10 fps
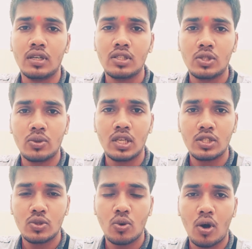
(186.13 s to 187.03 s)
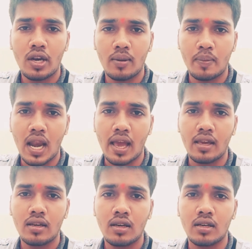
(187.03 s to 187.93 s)
students who are
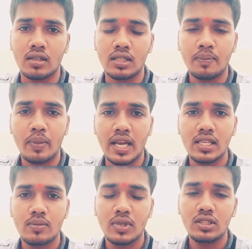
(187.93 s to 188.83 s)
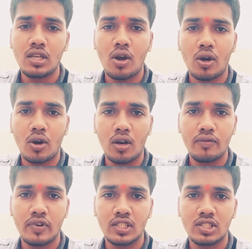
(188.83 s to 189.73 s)
applying in placement, they are all
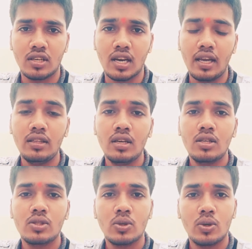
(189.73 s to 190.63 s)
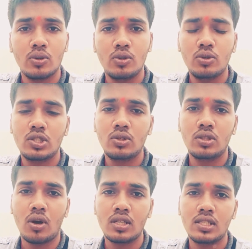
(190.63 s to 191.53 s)
fresher, right? So you should
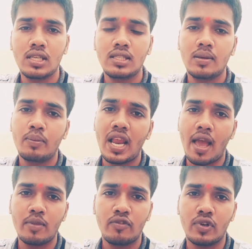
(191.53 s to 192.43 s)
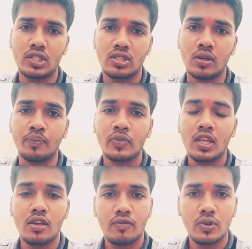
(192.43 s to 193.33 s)
not say simply I'm a fresher.
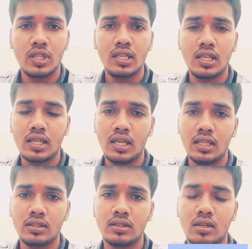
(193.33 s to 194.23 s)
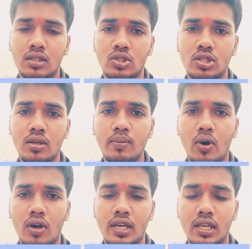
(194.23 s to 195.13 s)
If you did any internship
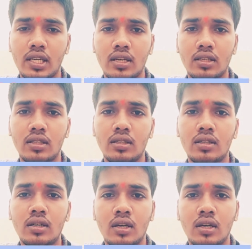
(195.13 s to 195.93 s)
or any other